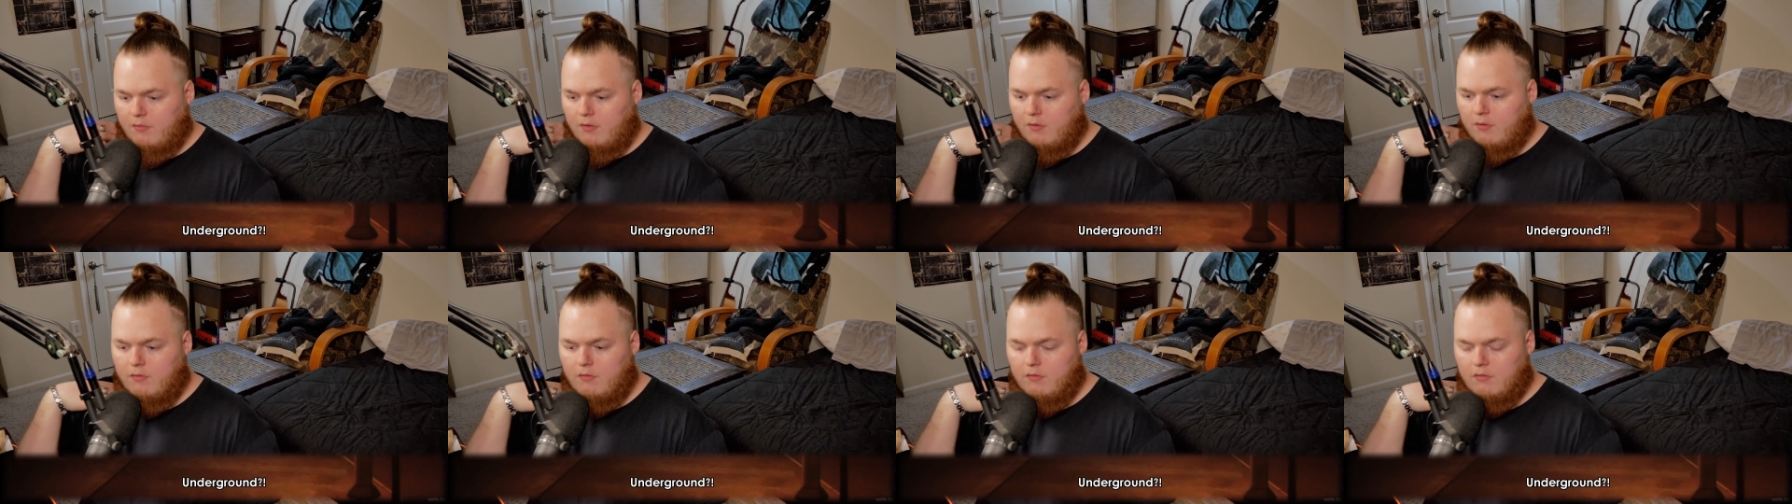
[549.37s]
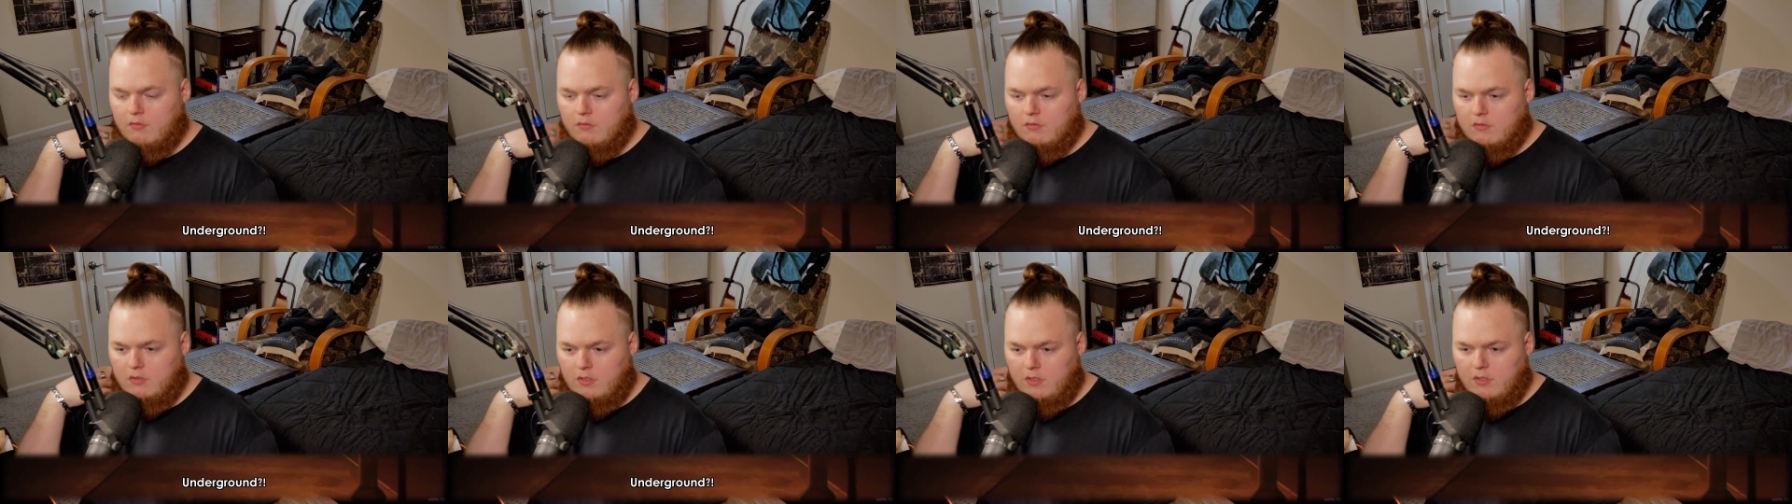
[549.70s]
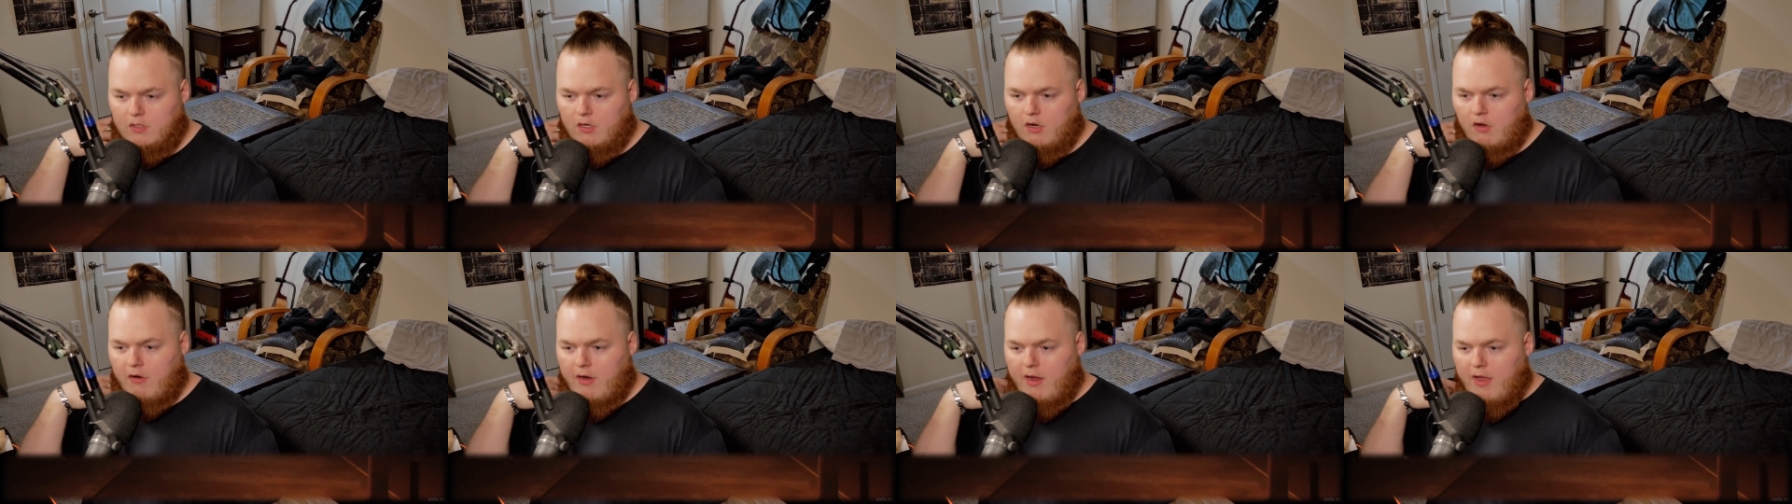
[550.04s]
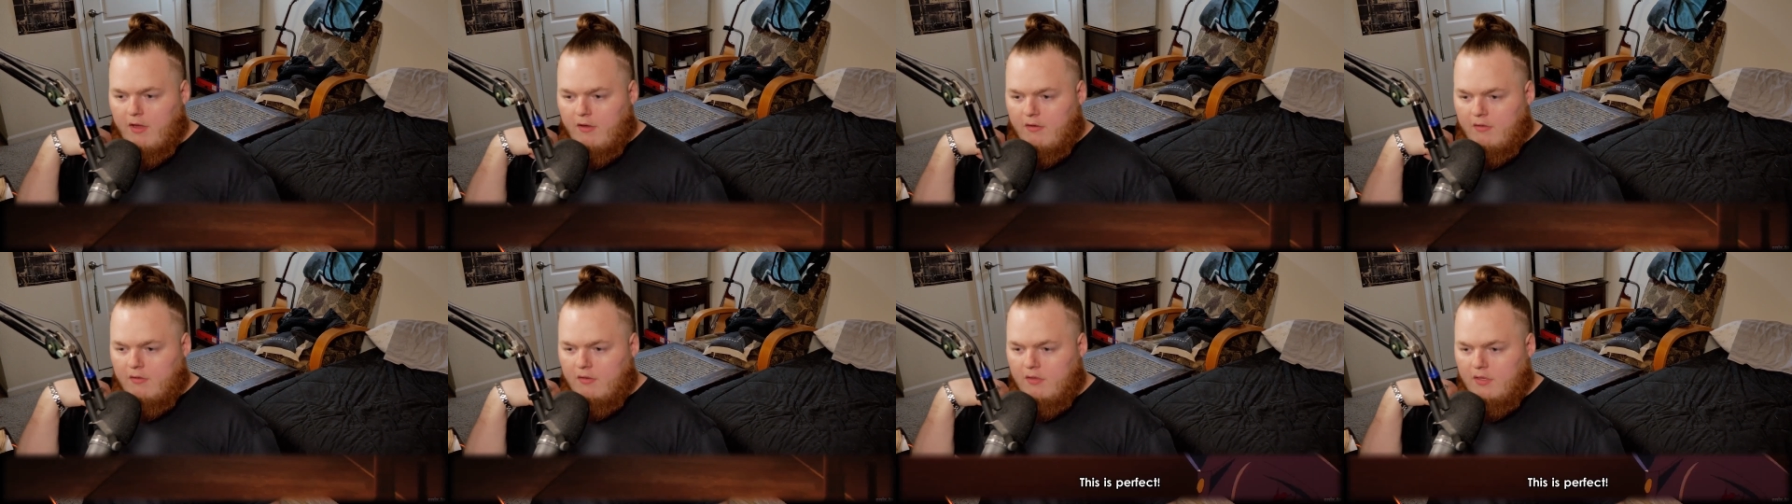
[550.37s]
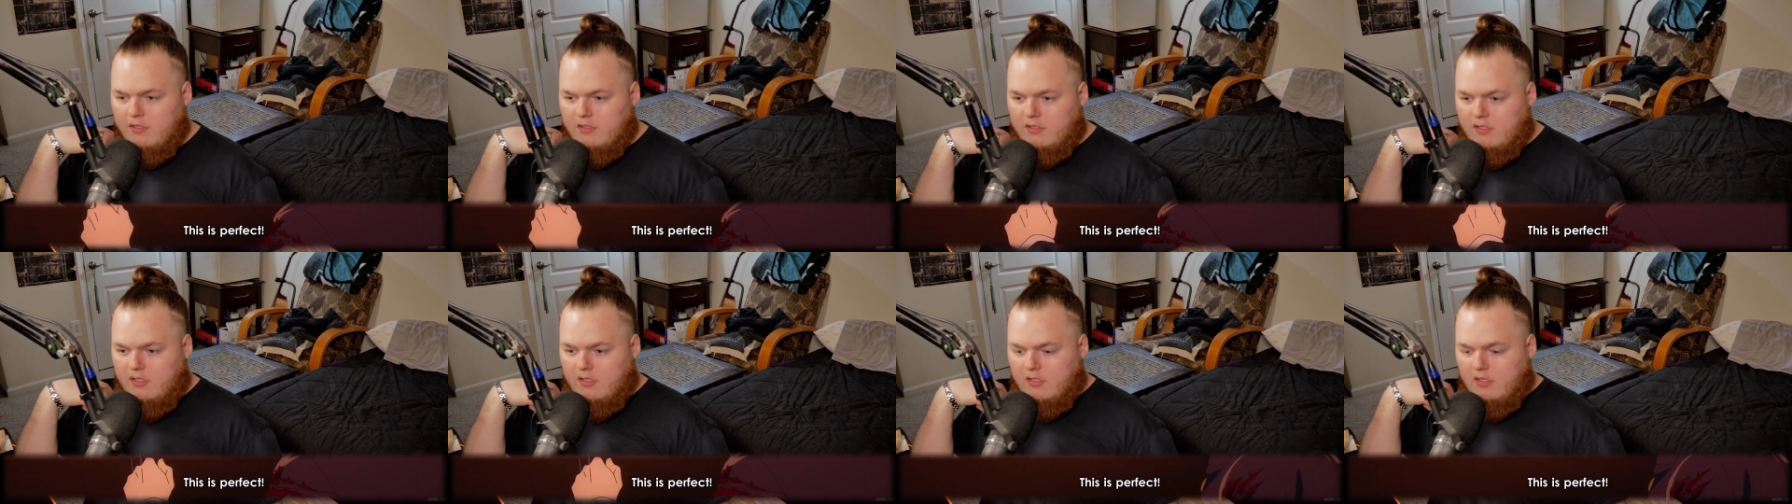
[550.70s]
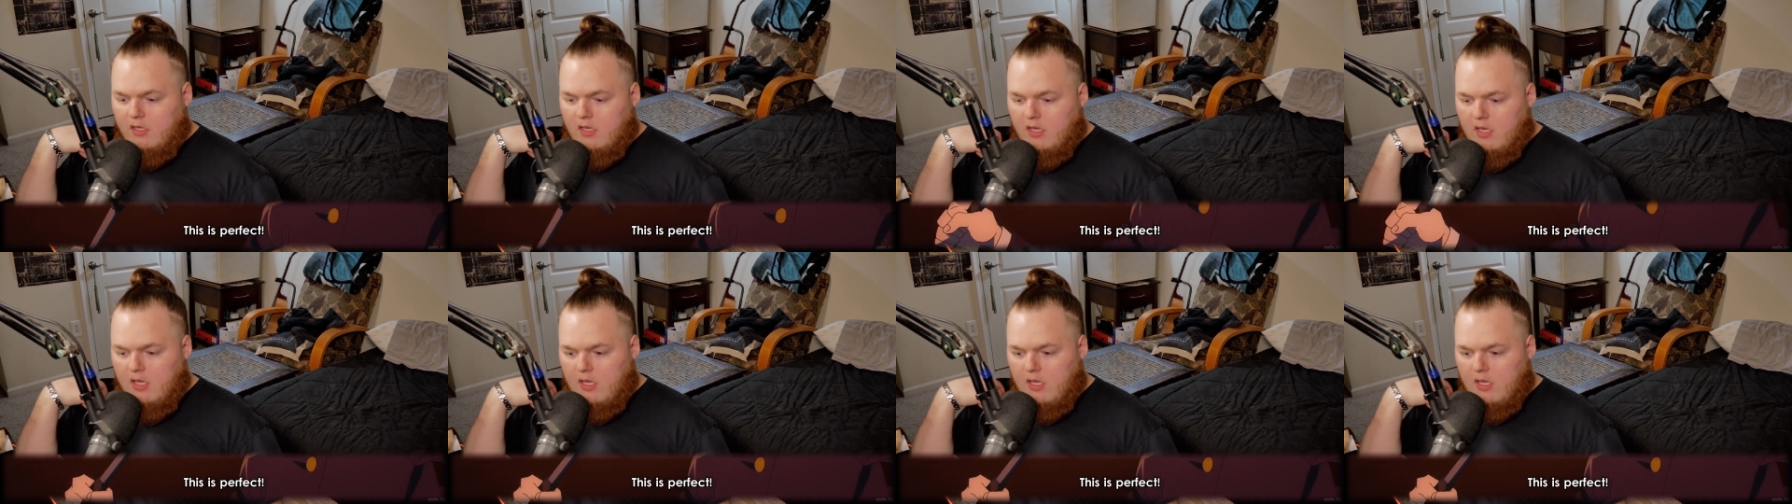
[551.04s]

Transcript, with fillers: dude. Underground. He's...